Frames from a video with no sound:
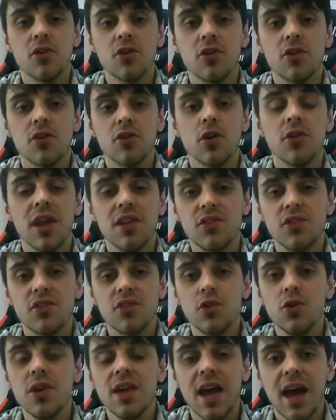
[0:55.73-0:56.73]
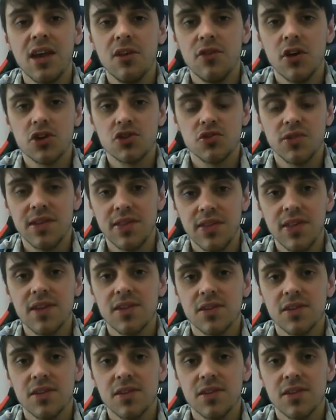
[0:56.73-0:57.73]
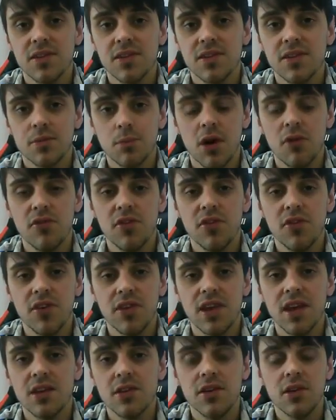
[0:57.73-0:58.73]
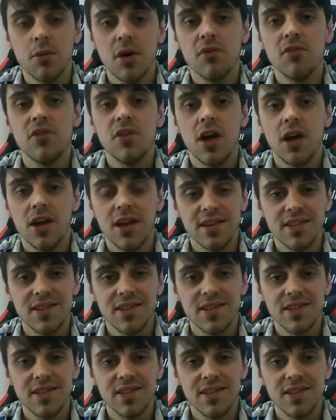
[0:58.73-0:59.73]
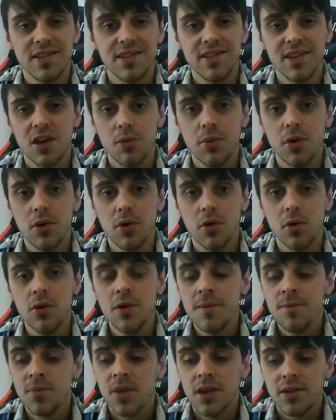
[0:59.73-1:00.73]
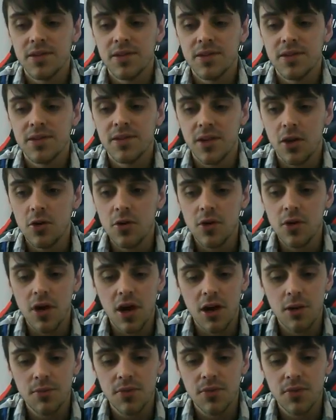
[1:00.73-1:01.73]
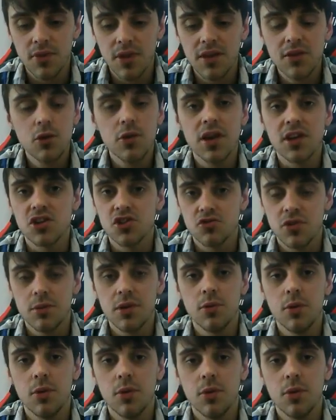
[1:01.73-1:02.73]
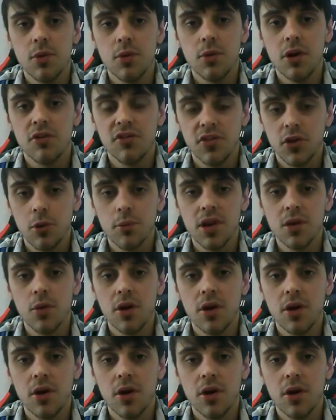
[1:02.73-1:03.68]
They've got their 2-year anniversary this month, at the end of the month, in Singapore. So they're doing extremely well, phenomenally